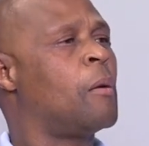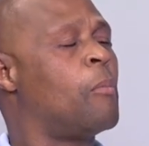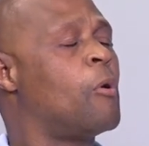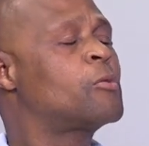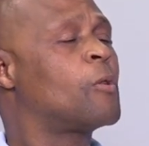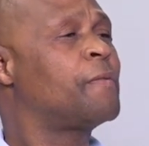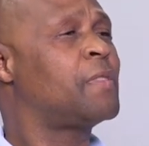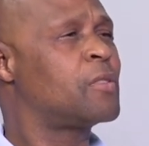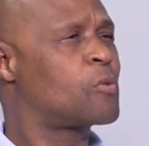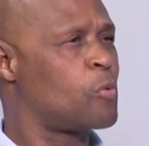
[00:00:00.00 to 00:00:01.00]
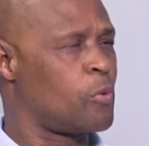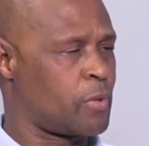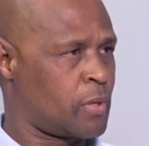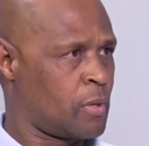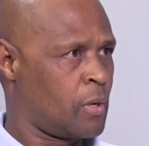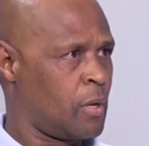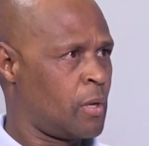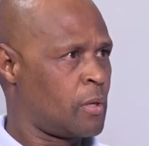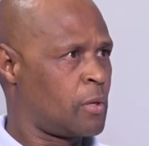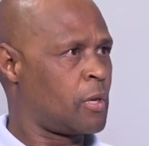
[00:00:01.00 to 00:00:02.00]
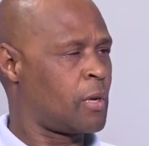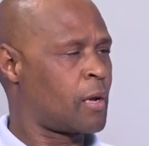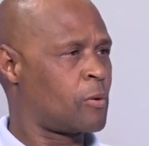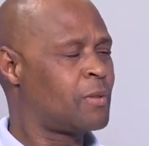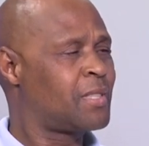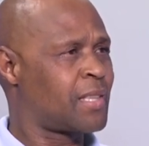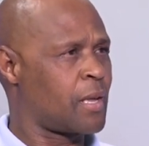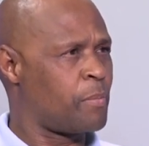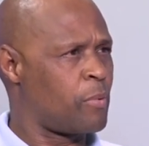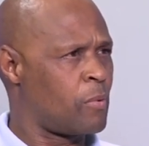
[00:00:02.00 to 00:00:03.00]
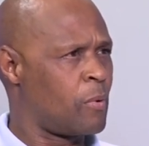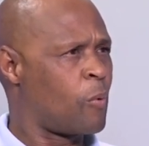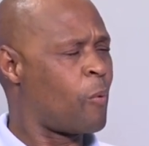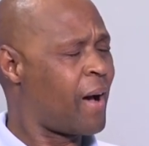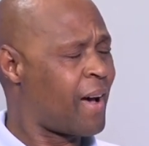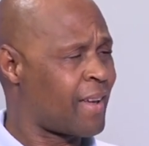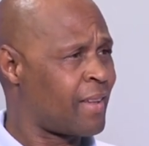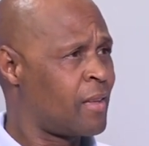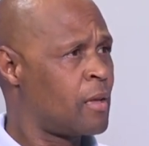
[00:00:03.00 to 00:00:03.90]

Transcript: Most of these schools, they are not stable. Why?